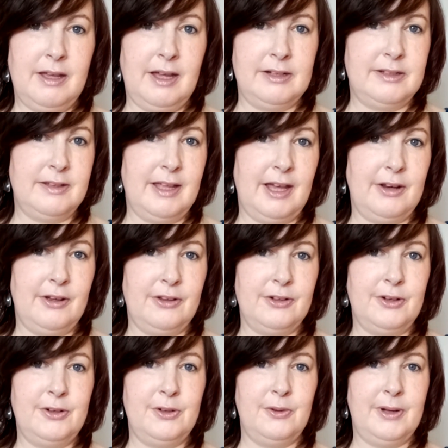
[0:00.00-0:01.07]
And to that
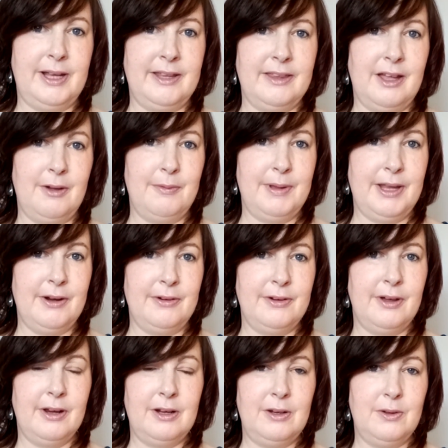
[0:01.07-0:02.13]
utter knowing that we are
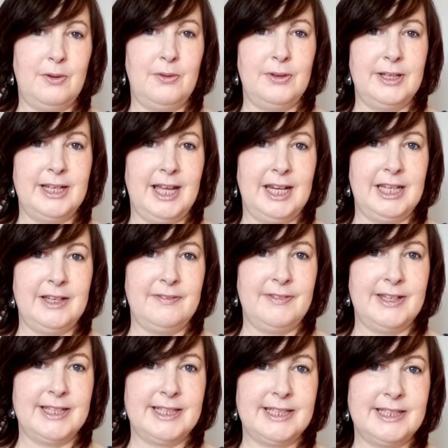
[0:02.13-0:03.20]
not alone in any of
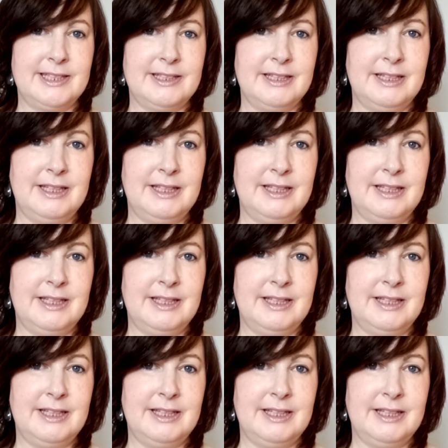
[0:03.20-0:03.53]
this.